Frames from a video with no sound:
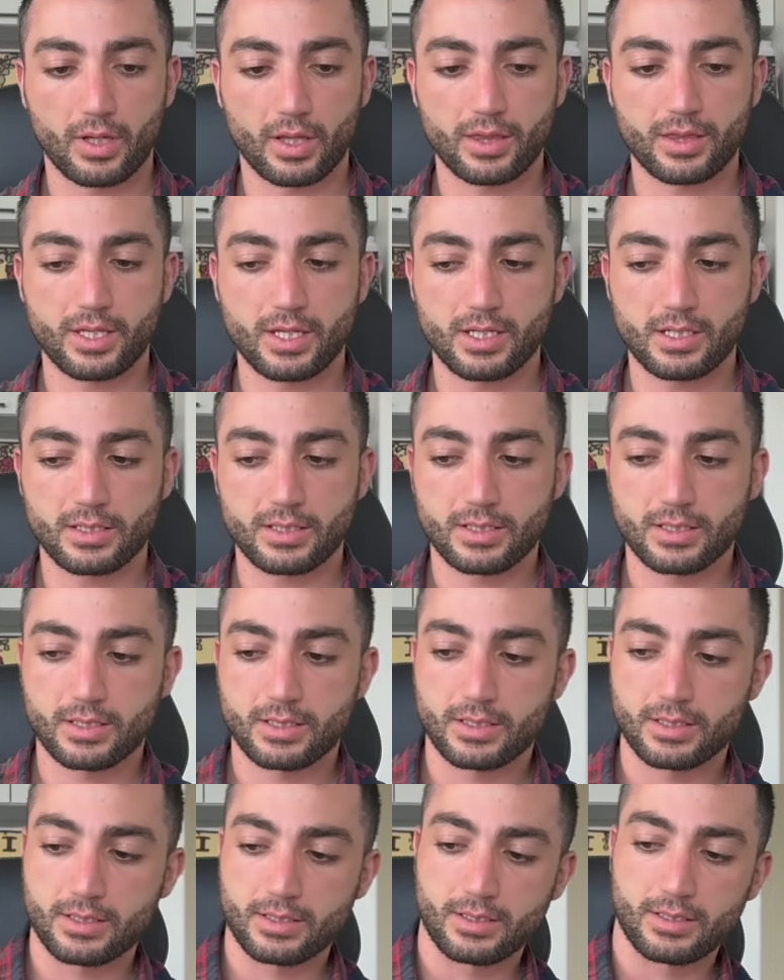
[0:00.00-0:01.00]

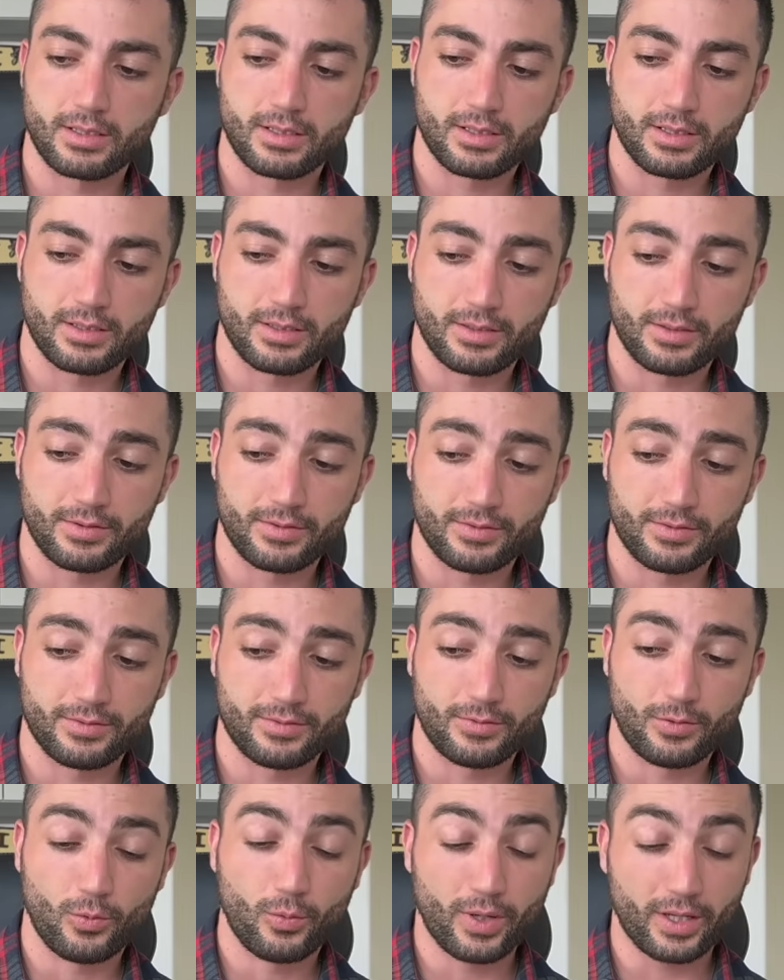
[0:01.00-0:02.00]
this
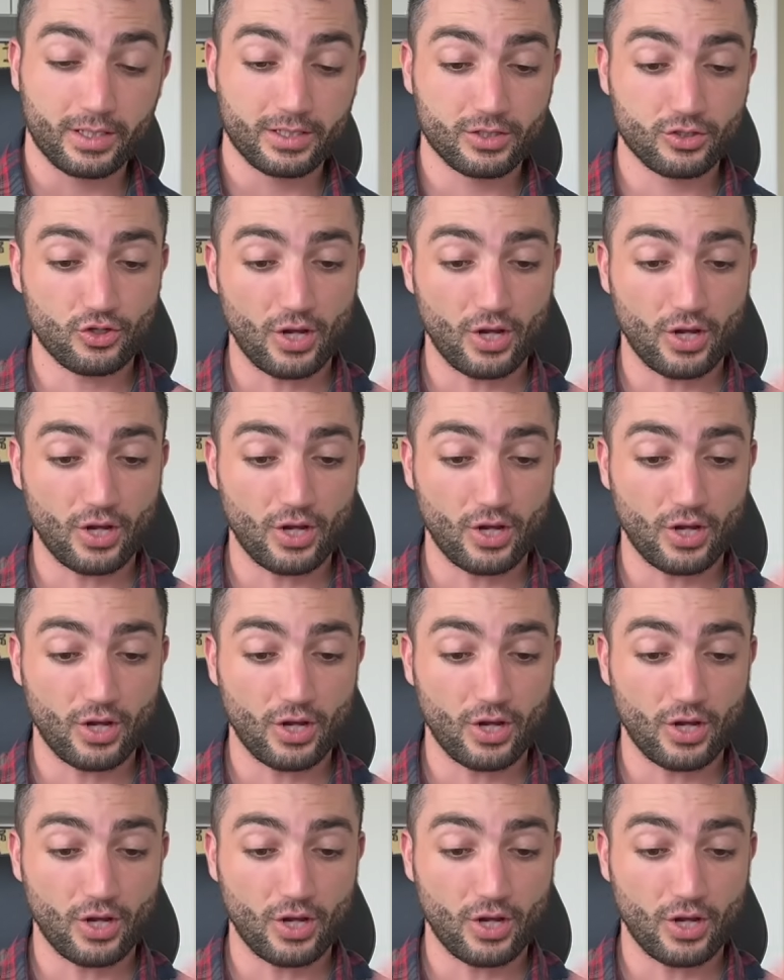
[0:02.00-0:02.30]
week's